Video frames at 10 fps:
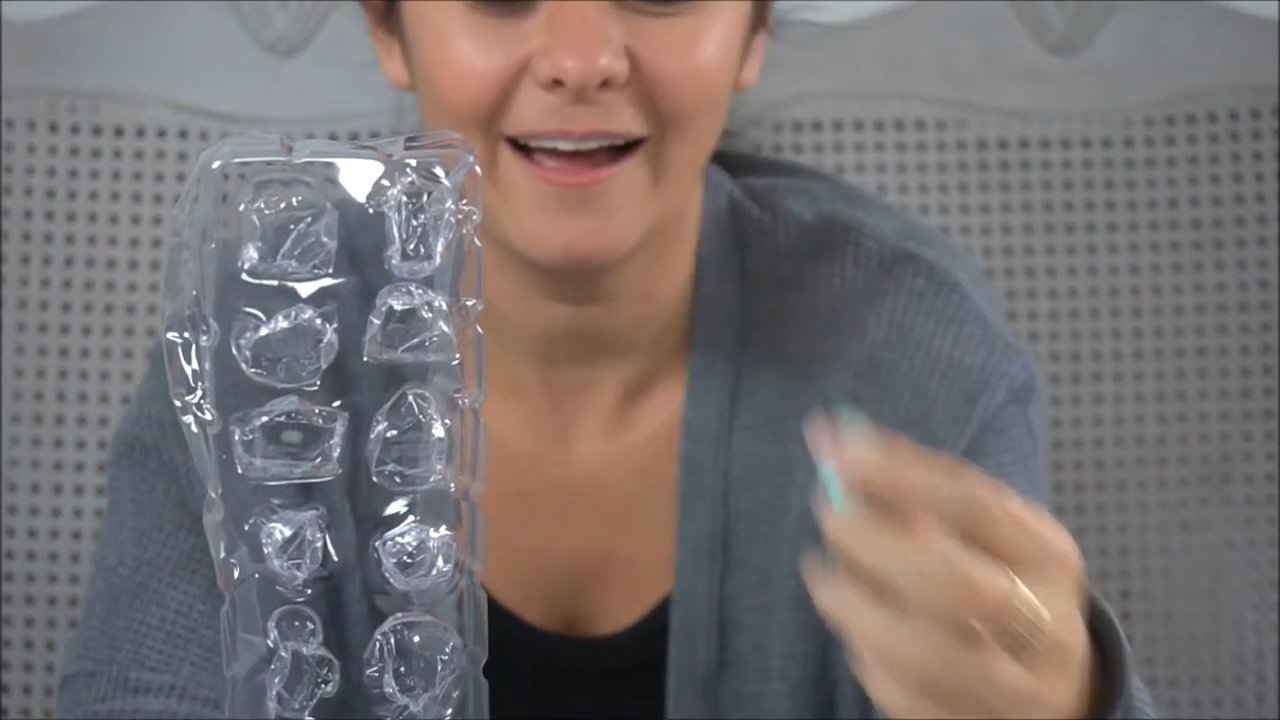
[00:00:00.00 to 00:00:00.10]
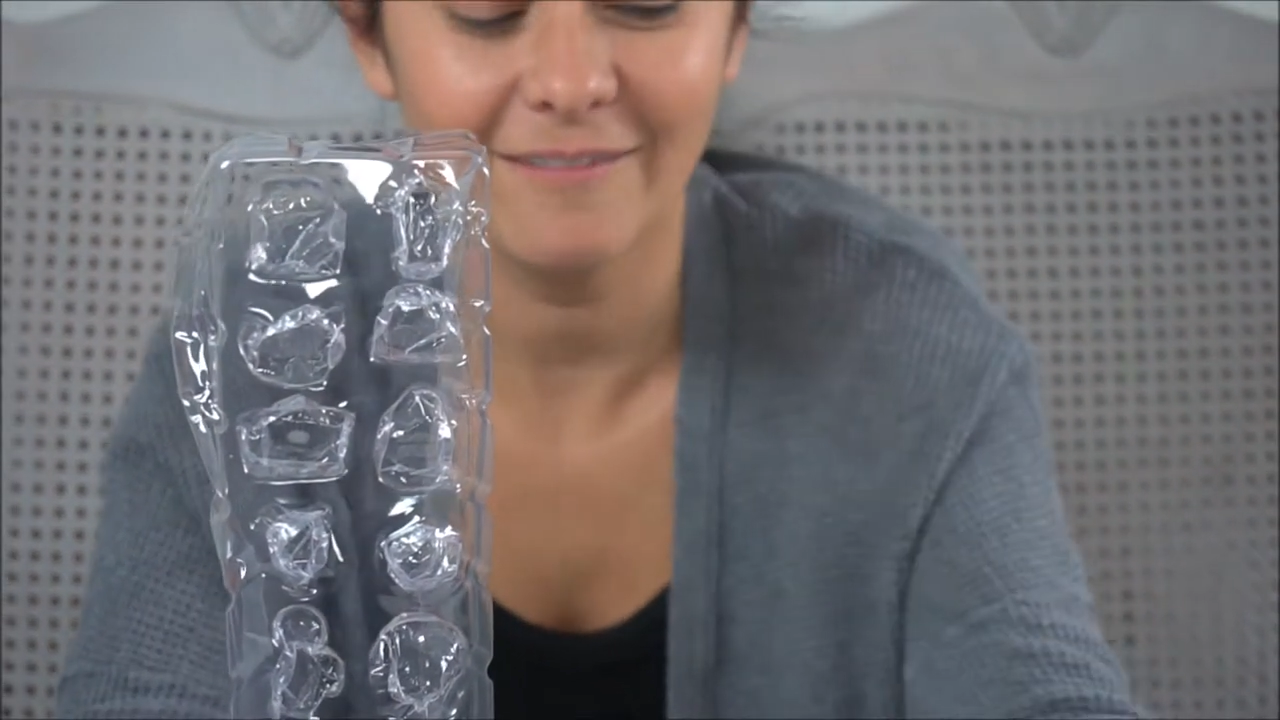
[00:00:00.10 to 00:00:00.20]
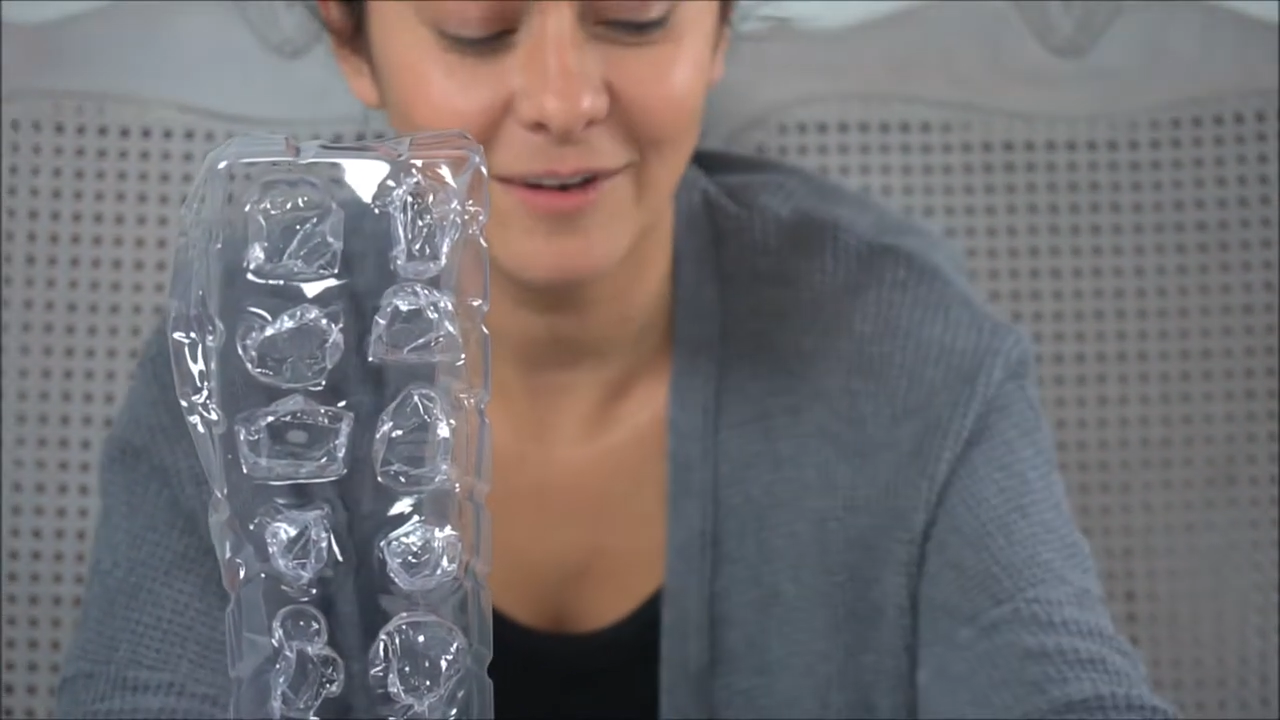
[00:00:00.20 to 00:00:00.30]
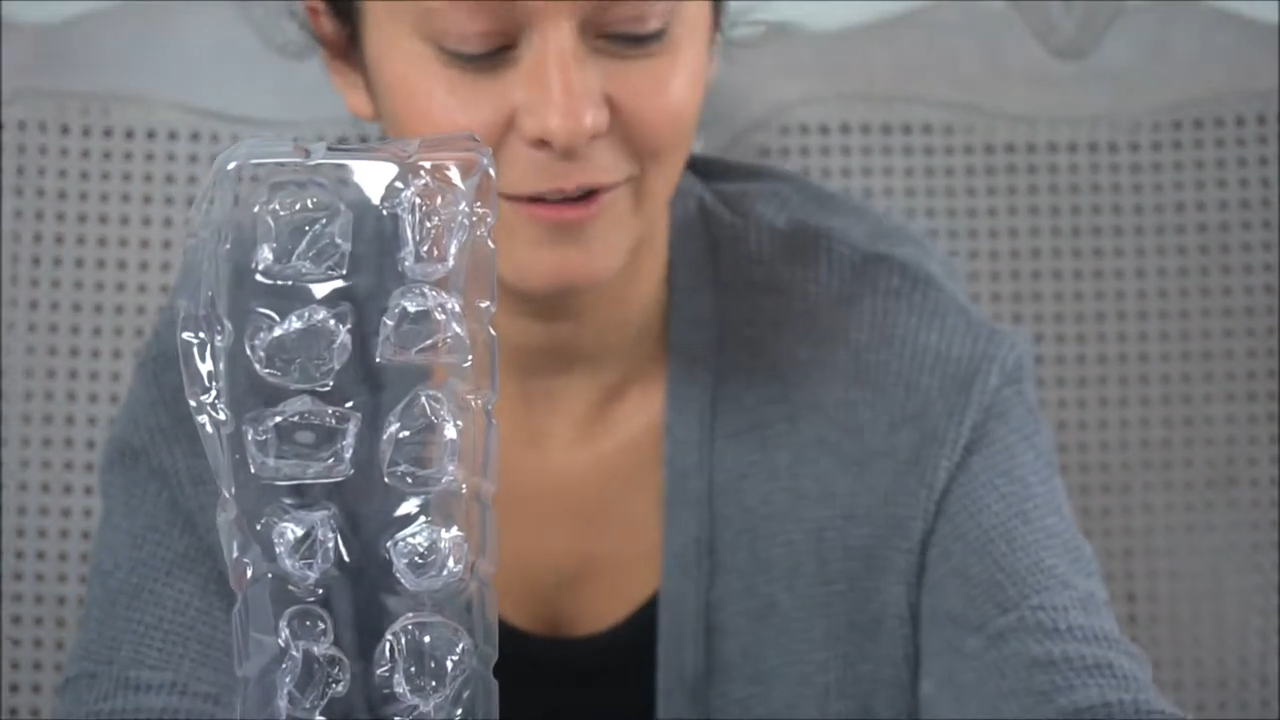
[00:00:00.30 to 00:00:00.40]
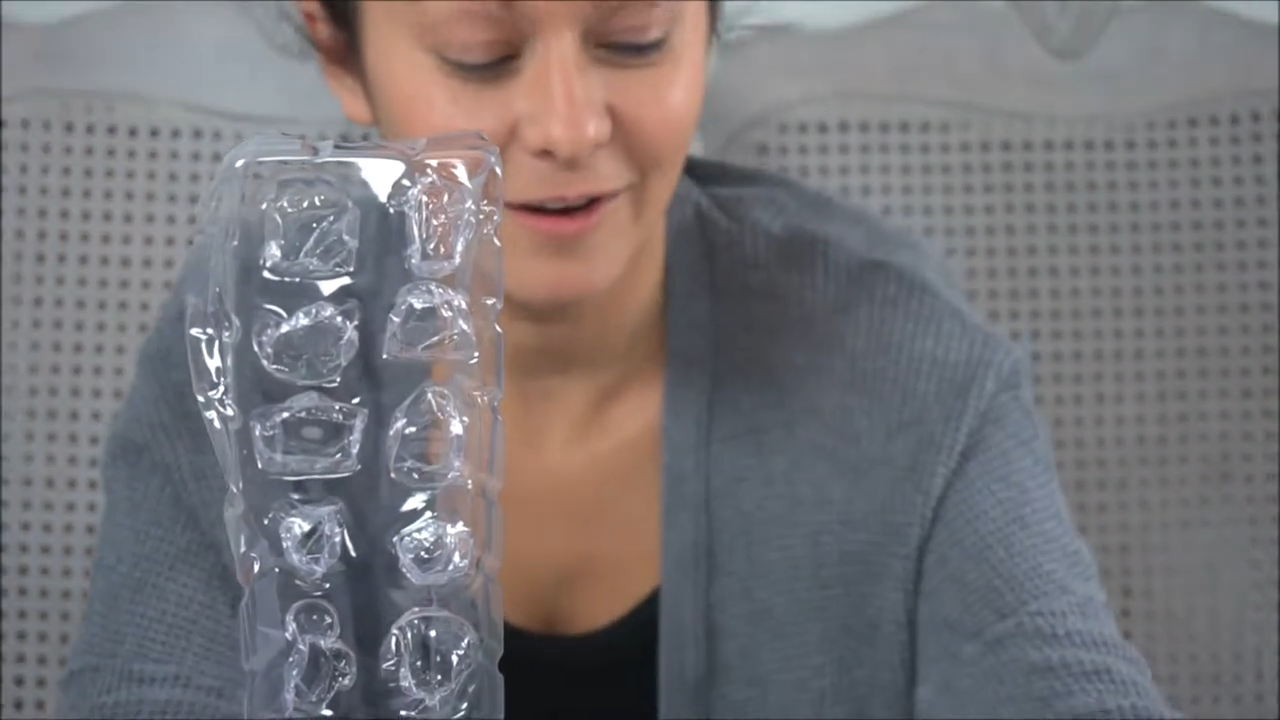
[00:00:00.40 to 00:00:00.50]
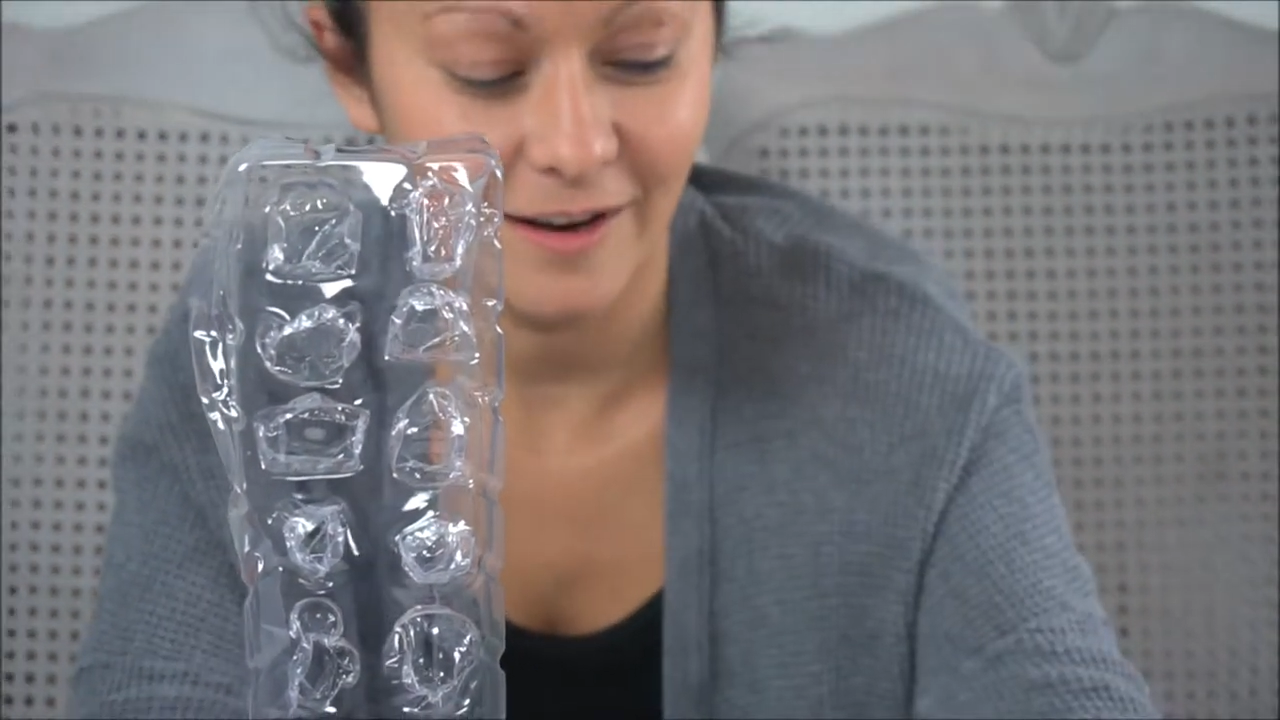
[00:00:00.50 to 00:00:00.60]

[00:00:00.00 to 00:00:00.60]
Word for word: have never,